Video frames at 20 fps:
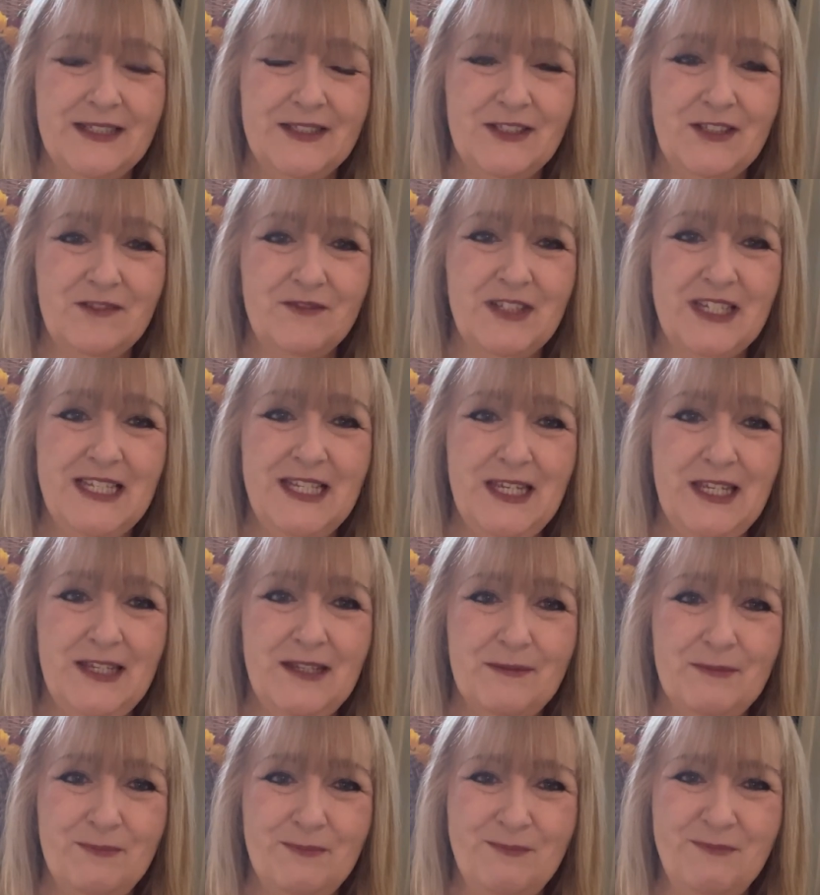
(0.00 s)
not really
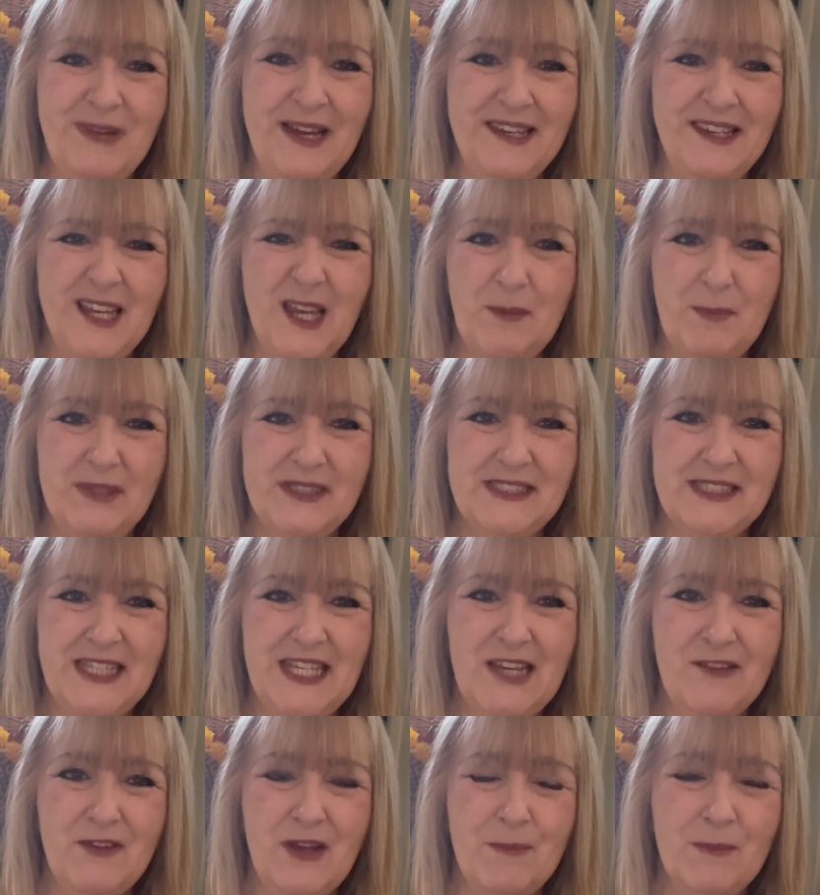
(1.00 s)
my cup of tea,
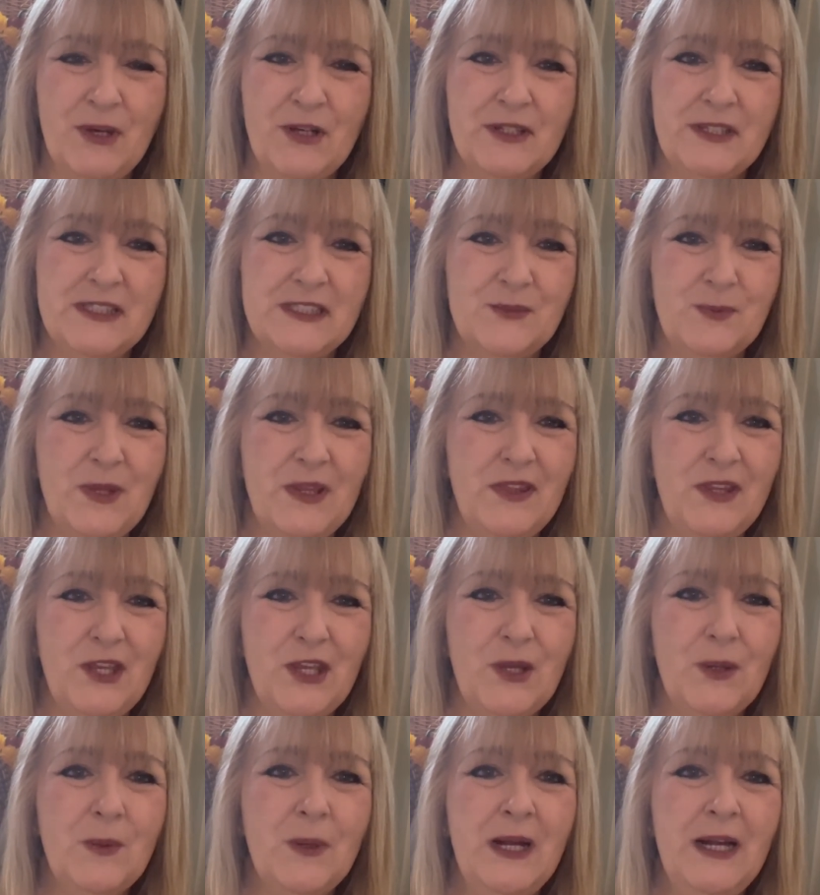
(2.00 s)
if I'm honest with
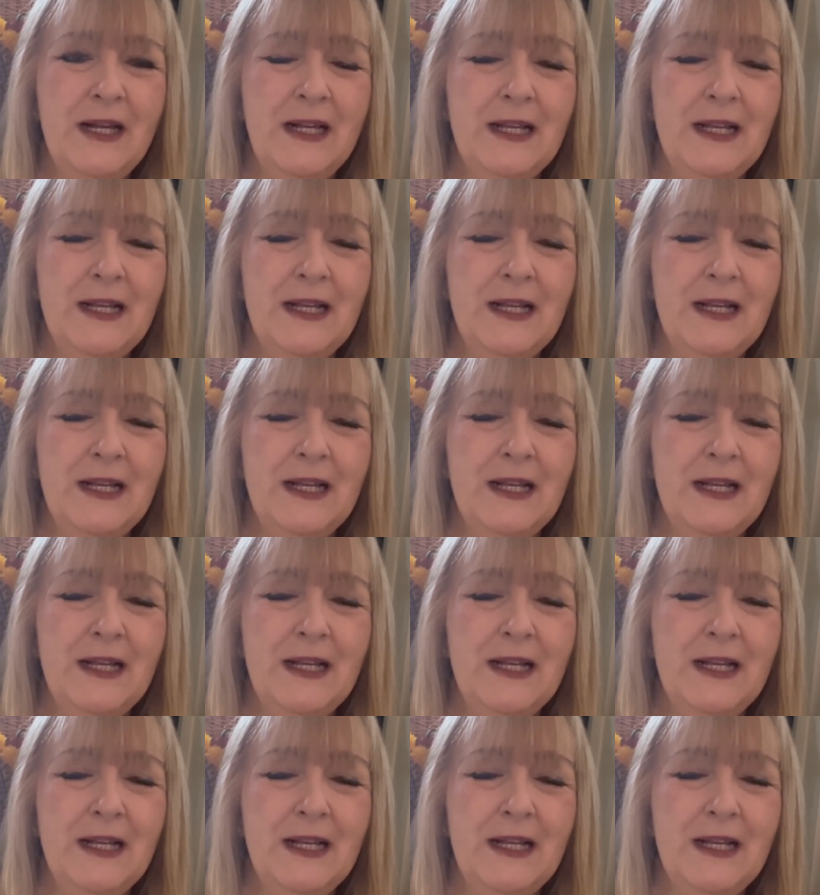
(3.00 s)
you.